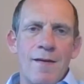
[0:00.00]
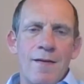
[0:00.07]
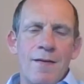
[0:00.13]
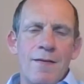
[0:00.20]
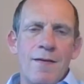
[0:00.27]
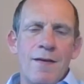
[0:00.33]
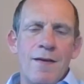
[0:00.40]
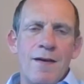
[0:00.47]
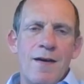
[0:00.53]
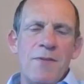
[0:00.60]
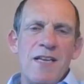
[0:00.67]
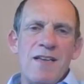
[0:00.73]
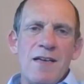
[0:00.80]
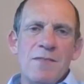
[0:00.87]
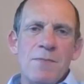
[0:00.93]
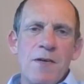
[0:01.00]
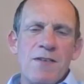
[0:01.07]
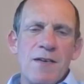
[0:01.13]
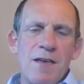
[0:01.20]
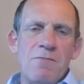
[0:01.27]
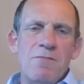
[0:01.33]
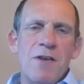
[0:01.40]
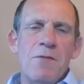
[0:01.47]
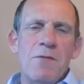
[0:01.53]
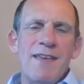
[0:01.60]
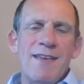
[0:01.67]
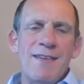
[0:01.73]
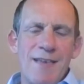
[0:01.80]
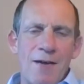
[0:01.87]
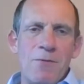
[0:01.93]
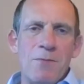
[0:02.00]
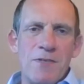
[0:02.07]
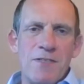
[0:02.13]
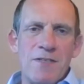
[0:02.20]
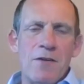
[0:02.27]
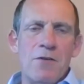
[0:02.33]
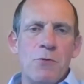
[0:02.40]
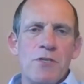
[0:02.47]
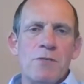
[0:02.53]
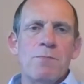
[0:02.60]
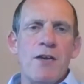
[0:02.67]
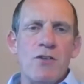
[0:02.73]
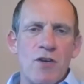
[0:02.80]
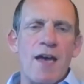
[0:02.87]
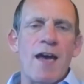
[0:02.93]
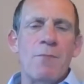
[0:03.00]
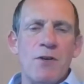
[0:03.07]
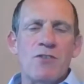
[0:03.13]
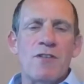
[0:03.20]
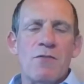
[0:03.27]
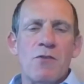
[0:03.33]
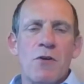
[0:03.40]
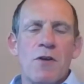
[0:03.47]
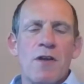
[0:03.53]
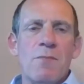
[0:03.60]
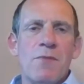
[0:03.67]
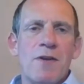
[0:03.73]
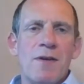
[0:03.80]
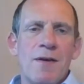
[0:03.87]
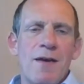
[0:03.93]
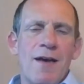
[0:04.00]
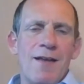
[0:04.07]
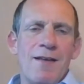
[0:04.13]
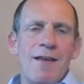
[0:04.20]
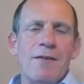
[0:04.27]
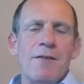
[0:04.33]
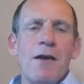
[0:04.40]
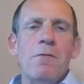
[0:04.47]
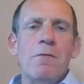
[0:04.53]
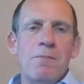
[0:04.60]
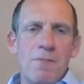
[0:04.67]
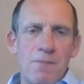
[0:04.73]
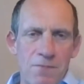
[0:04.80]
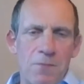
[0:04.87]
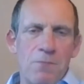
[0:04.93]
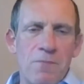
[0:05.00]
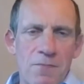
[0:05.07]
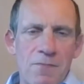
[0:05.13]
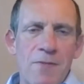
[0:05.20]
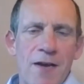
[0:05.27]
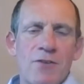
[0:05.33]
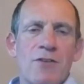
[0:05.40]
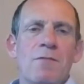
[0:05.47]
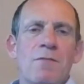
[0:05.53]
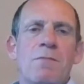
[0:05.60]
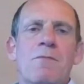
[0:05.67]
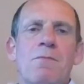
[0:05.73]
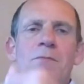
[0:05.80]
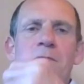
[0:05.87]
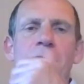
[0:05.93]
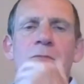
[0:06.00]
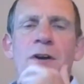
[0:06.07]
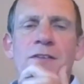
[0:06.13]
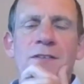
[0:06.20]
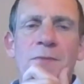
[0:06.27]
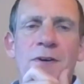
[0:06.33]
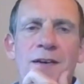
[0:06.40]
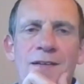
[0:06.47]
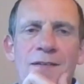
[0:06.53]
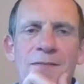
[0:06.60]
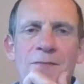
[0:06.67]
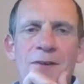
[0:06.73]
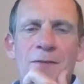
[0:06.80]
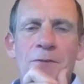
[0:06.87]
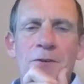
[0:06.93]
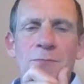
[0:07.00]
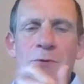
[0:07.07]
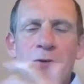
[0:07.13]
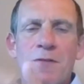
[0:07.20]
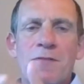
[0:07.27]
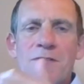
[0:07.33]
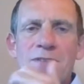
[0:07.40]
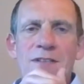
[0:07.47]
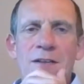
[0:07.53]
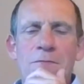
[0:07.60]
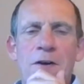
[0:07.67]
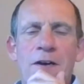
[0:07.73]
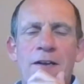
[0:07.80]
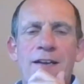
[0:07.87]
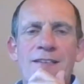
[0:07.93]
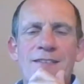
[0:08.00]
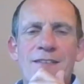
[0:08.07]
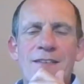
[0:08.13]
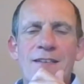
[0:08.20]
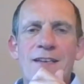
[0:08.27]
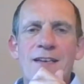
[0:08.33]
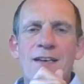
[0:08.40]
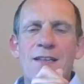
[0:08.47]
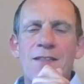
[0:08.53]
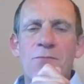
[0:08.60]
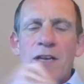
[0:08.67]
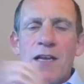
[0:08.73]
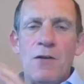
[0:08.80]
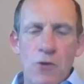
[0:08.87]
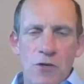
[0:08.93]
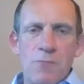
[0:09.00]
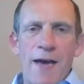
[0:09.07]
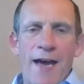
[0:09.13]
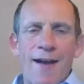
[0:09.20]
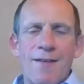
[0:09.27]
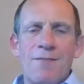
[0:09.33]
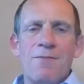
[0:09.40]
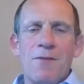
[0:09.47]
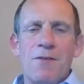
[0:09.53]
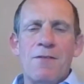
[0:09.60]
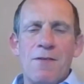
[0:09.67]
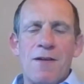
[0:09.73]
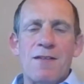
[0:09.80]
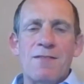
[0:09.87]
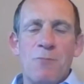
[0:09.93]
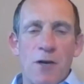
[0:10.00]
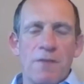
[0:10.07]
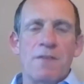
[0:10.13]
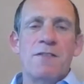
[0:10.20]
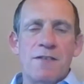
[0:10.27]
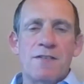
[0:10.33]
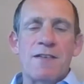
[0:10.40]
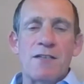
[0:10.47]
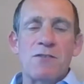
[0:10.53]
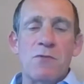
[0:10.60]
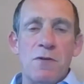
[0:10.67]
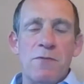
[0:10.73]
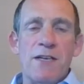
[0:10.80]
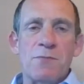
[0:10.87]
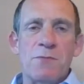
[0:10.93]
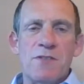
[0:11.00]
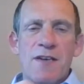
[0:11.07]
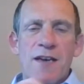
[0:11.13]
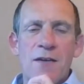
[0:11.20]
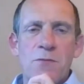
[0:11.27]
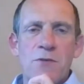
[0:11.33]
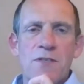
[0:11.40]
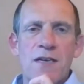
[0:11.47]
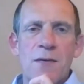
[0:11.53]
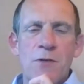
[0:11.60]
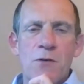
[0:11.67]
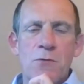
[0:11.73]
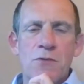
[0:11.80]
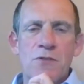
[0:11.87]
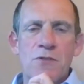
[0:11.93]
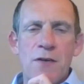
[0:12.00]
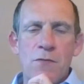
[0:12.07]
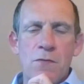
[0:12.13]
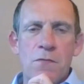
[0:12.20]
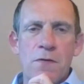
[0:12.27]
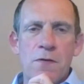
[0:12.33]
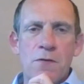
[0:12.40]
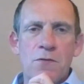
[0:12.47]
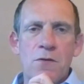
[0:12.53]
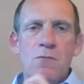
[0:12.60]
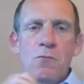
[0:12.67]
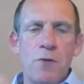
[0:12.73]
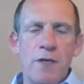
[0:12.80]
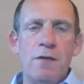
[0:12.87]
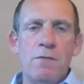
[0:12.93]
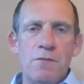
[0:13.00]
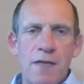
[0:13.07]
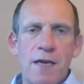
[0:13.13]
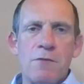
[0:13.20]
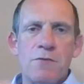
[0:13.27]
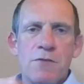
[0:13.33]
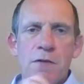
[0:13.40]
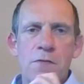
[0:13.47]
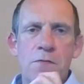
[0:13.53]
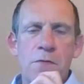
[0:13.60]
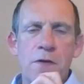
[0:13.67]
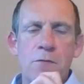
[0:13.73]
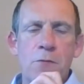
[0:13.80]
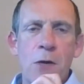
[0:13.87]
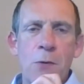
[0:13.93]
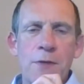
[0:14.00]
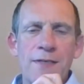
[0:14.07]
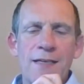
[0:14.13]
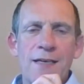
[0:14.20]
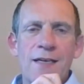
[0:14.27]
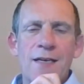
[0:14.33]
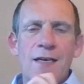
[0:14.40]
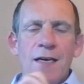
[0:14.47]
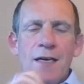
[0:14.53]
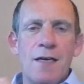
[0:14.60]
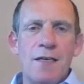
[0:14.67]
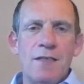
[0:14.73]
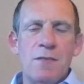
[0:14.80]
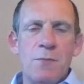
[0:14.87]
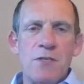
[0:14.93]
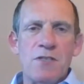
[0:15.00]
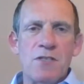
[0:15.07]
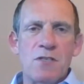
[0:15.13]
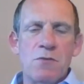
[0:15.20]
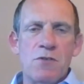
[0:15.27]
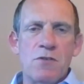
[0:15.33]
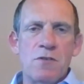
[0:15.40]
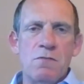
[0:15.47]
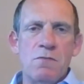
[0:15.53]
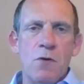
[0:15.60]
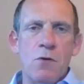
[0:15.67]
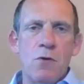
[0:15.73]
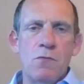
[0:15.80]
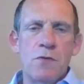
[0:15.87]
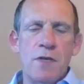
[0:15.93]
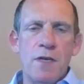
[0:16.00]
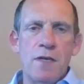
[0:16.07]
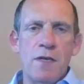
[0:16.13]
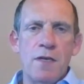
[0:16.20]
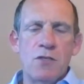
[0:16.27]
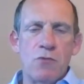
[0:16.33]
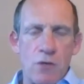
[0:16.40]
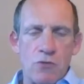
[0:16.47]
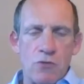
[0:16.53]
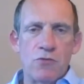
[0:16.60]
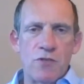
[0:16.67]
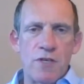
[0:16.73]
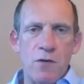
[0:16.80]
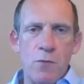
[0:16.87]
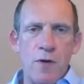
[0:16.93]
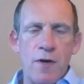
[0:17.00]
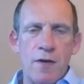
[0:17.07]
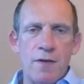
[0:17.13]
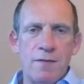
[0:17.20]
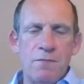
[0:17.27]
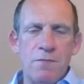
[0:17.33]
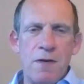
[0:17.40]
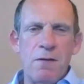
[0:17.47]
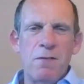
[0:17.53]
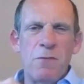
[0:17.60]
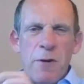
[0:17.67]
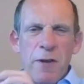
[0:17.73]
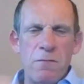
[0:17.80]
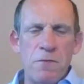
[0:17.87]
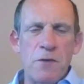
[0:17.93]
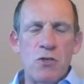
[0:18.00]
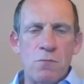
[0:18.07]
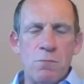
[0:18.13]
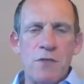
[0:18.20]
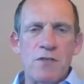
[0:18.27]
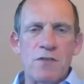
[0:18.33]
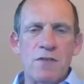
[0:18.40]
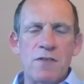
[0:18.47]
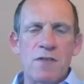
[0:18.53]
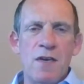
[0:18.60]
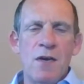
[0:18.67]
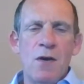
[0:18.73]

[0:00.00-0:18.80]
Yeah, I mean, I suppose I don't know the exact one because I don't always measure how much they've gone up. But I know from actually writing my first book, Slow Finance, that when I looked back, one of the successful investments I had was a company called Severfield Reeve, now Severfield Rowan. It's a business which is involved in structural steelwork, very, very efficient business.